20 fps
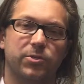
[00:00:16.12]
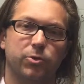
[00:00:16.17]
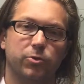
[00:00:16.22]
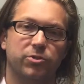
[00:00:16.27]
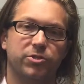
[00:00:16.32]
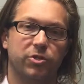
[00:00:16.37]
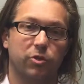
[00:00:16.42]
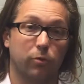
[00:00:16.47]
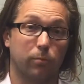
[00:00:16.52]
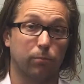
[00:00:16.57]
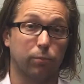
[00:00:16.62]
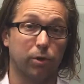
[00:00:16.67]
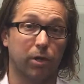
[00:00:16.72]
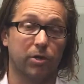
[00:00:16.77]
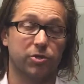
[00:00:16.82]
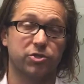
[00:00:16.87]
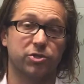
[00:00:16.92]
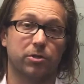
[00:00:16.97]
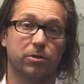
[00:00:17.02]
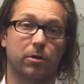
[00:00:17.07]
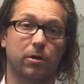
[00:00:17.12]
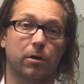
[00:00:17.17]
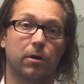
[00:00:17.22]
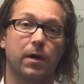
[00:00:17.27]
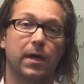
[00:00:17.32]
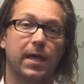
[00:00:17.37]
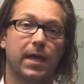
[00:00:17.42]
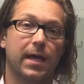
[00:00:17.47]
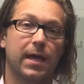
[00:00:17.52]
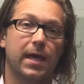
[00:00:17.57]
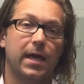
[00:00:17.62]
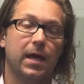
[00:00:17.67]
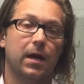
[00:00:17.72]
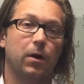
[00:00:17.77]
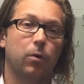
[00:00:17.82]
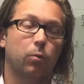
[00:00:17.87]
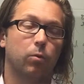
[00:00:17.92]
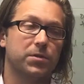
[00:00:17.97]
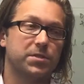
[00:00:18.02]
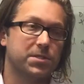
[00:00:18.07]
can do to your blood sugar.
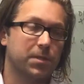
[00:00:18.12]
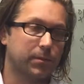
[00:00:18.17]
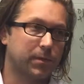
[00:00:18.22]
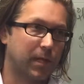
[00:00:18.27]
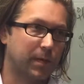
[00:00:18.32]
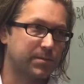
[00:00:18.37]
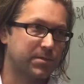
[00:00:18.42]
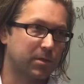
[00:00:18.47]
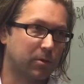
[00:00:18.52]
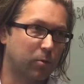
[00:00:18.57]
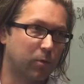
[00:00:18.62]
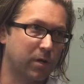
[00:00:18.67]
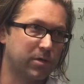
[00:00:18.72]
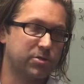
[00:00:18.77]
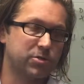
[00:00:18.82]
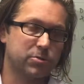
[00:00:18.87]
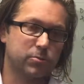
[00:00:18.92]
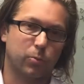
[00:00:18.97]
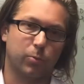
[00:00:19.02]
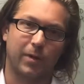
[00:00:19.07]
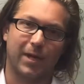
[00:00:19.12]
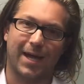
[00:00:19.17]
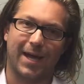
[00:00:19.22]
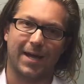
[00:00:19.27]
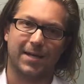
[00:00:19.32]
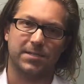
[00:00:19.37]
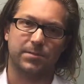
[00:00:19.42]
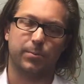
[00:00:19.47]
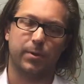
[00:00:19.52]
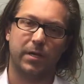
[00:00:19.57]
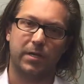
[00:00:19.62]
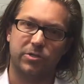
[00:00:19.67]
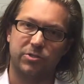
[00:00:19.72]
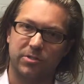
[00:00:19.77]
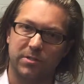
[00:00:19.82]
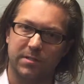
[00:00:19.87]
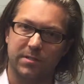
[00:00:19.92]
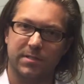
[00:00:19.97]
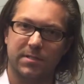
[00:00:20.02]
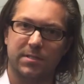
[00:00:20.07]
Sometimes the questions when we ask
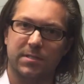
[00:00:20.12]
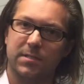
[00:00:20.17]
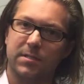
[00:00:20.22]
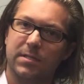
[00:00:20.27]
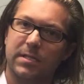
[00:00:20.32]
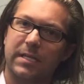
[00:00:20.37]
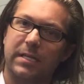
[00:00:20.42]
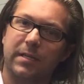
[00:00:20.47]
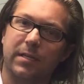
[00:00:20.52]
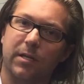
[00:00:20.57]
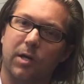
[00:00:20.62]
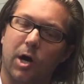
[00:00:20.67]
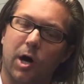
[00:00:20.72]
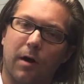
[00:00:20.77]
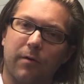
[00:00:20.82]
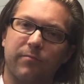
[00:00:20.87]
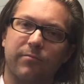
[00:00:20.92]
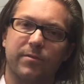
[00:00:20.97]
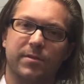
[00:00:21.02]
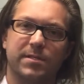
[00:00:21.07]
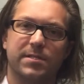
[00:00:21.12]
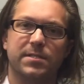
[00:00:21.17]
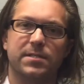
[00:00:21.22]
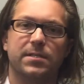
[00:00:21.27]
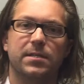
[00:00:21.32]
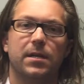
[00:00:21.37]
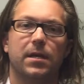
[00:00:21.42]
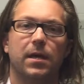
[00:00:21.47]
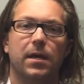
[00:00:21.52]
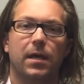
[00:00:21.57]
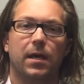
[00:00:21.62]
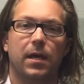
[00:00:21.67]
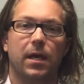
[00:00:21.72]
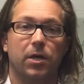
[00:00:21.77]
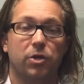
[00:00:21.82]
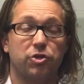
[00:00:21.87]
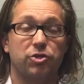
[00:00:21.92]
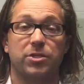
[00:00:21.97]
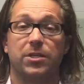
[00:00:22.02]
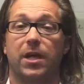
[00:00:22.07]
patients in the office,
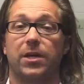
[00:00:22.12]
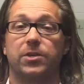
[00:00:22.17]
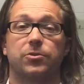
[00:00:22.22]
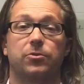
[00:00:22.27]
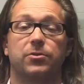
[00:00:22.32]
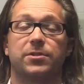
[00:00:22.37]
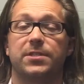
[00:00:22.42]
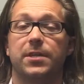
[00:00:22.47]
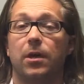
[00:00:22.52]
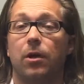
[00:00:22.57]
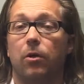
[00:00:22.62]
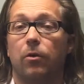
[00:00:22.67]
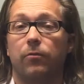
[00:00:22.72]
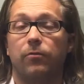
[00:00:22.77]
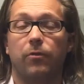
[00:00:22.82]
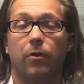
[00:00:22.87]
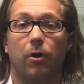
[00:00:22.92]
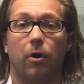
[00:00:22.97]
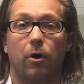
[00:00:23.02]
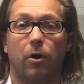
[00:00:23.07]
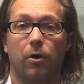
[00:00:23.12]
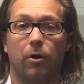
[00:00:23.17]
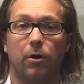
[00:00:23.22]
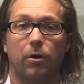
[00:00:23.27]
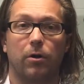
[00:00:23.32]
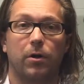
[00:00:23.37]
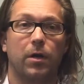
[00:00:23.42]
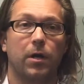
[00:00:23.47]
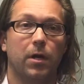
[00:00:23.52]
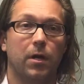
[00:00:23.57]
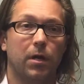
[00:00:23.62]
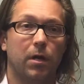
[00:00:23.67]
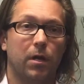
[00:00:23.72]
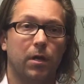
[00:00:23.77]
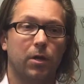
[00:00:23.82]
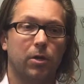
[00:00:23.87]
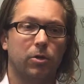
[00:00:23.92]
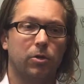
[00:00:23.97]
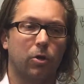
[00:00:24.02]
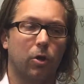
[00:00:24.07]
and you should ask yourself, are,
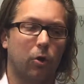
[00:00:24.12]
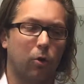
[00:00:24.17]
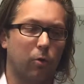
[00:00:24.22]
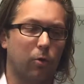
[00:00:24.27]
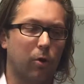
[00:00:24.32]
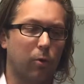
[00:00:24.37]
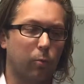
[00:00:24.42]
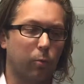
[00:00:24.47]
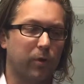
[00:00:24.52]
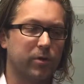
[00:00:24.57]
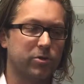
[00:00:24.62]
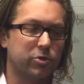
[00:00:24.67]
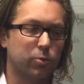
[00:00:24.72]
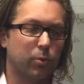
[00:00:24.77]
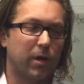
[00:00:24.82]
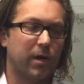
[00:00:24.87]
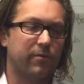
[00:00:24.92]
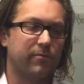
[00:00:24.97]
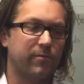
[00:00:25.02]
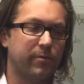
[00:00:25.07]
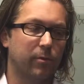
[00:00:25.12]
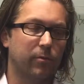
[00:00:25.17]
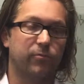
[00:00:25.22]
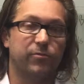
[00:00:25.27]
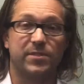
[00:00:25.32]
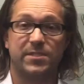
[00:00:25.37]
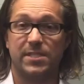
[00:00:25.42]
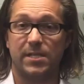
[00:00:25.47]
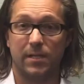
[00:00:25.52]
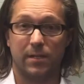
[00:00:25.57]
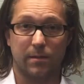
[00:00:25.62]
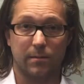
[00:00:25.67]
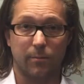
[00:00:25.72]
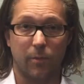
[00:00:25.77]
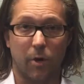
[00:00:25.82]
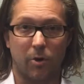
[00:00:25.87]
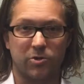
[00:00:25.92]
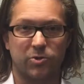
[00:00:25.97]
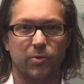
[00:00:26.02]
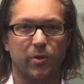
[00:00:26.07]
when do I feel fatigue the
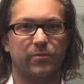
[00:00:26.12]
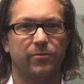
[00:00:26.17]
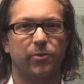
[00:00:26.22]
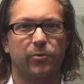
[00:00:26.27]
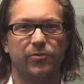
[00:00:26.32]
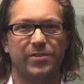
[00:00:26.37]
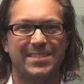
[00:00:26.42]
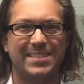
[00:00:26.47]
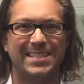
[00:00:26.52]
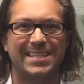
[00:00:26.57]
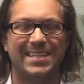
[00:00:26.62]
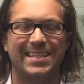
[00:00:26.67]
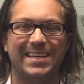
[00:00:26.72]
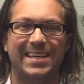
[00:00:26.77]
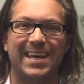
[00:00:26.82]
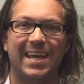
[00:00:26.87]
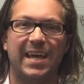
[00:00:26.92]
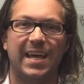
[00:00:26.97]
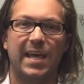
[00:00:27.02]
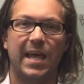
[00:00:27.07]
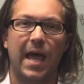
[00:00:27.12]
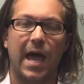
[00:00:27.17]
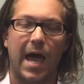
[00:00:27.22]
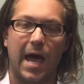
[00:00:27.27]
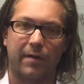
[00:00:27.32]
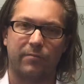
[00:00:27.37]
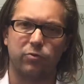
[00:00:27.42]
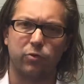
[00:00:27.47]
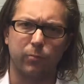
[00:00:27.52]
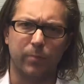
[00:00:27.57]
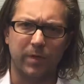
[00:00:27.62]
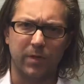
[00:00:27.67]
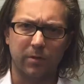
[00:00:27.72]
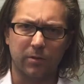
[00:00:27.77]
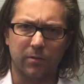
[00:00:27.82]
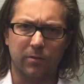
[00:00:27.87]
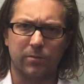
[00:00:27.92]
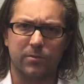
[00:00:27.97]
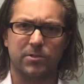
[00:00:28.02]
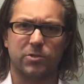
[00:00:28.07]
most? Do I feel fatigue after
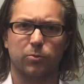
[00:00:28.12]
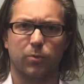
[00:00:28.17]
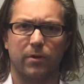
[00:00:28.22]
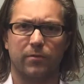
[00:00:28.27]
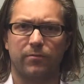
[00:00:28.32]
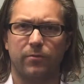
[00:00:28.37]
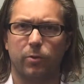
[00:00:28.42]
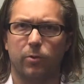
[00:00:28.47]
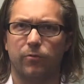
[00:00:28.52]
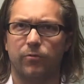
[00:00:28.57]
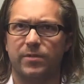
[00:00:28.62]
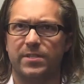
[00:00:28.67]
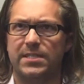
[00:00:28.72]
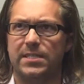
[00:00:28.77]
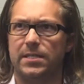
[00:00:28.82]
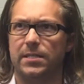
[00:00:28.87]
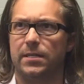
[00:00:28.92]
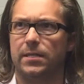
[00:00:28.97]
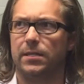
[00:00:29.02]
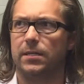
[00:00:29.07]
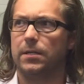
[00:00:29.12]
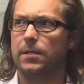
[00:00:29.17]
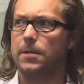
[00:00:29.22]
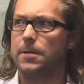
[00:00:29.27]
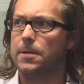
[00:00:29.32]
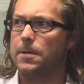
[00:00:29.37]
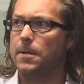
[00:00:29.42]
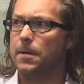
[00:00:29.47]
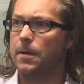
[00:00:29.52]
meals? Do I feel fatigue